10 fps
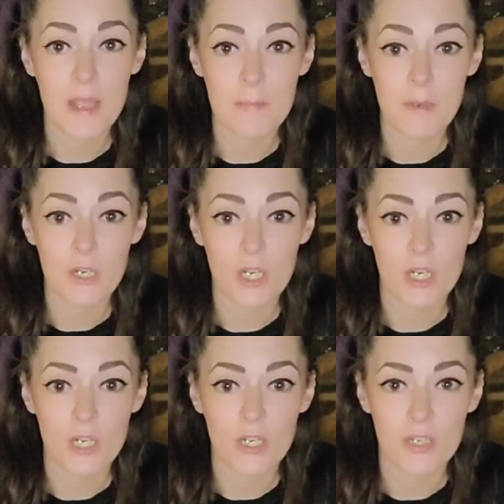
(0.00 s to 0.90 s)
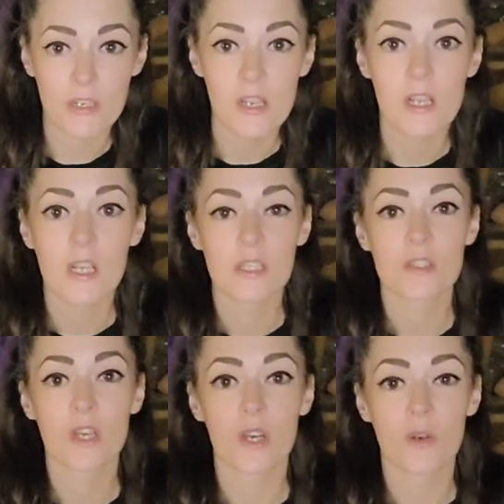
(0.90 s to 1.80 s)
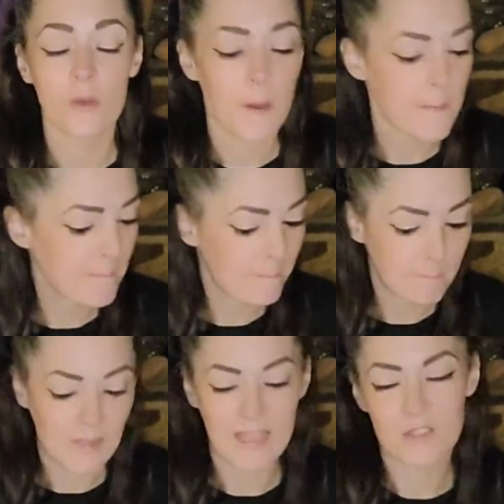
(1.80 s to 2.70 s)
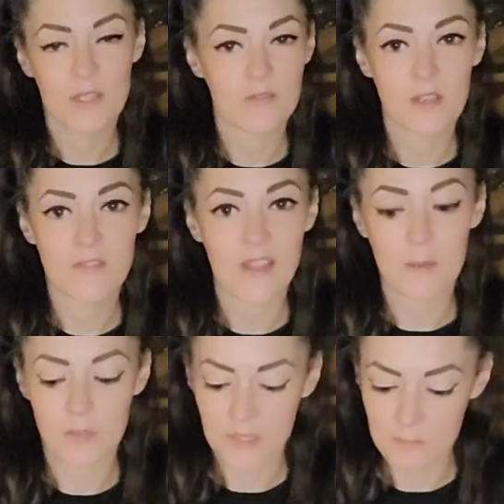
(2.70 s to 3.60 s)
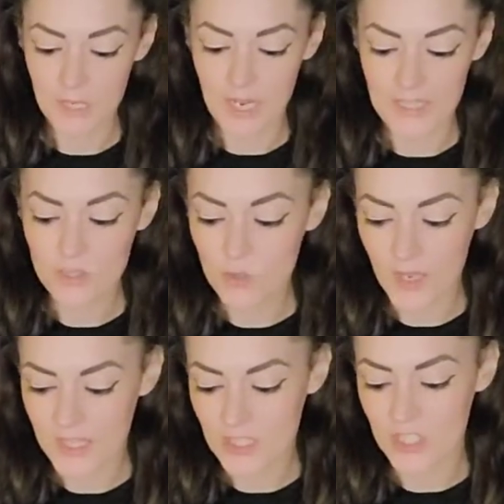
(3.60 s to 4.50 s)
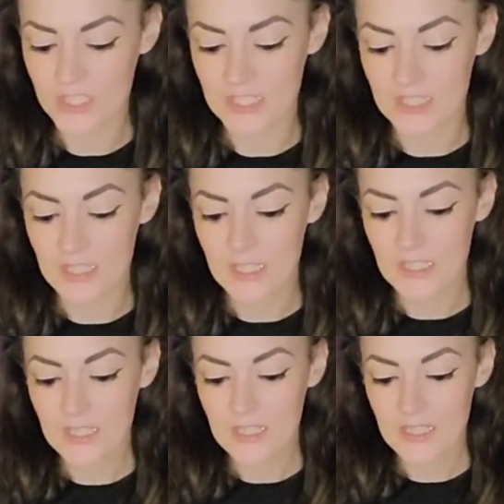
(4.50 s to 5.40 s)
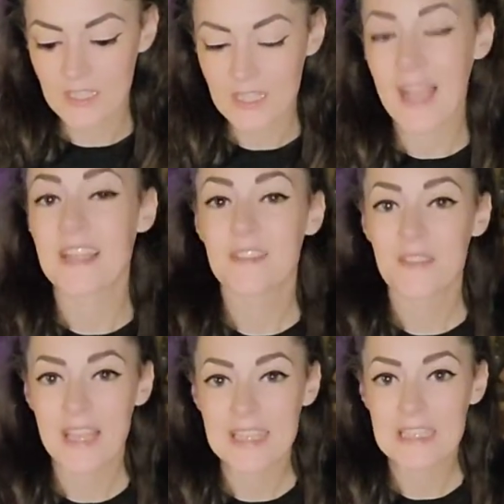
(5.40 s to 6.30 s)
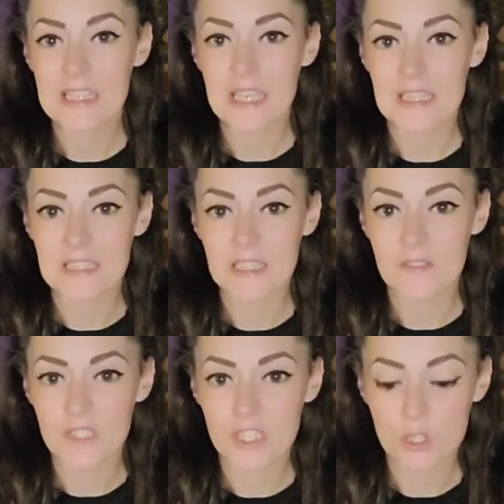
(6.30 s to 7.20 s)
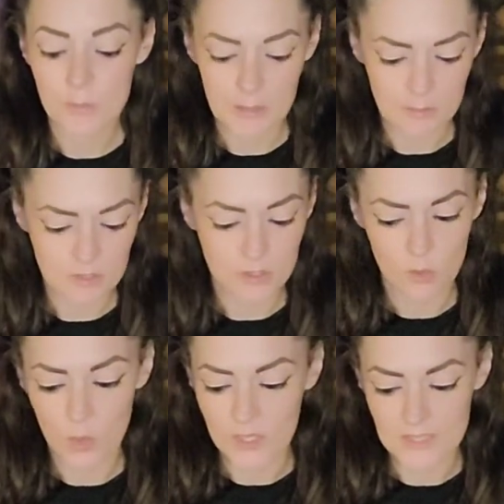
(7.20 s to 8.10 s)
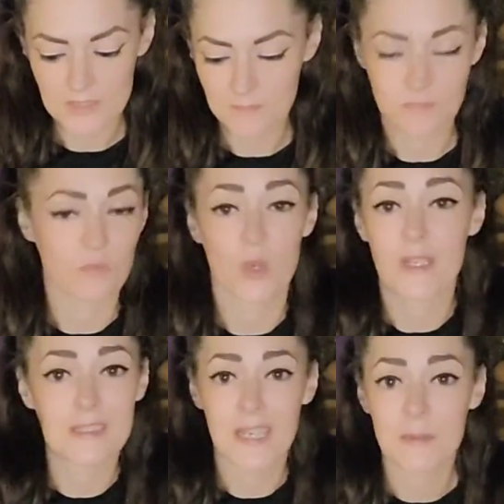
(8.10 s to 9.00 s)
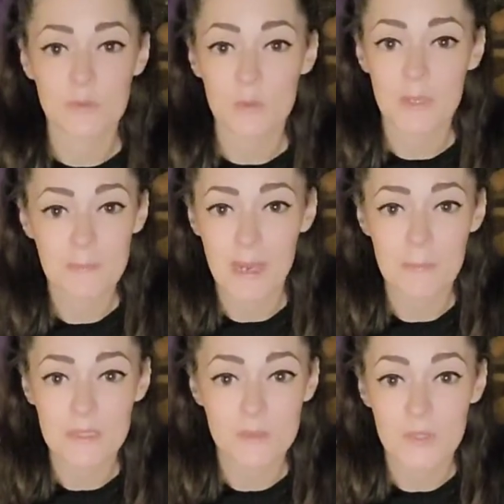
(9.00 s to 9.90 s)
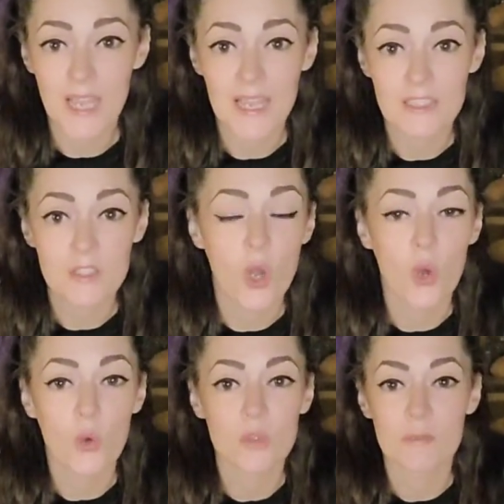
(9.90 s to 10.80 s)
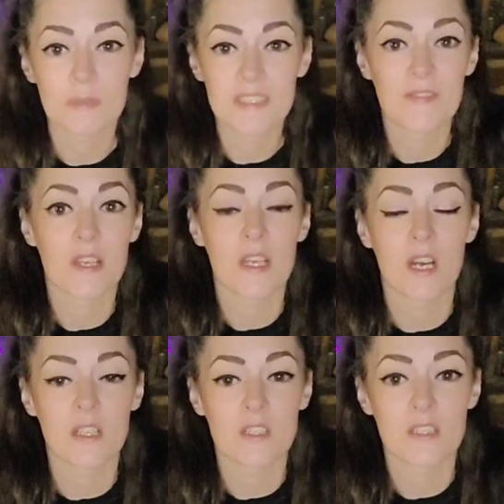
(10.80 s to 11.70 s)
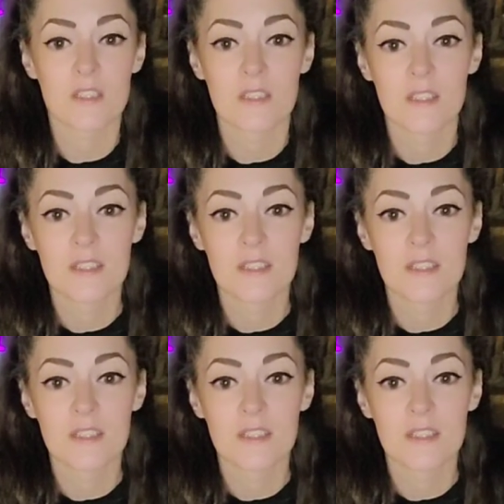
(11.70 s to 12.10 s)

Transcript: paper. So I do have red fabric, but I do actually kind of like the idea of the tissue paper. So one one of the times we made poppets, we had no specific color.